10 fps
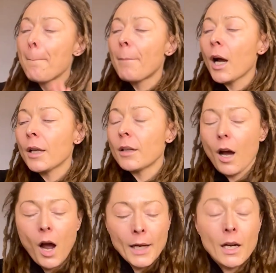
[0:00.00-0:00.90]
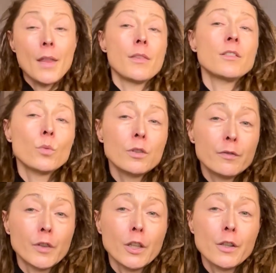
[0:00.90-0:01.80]
but I got this one
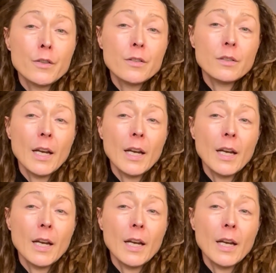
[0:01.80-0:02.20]
first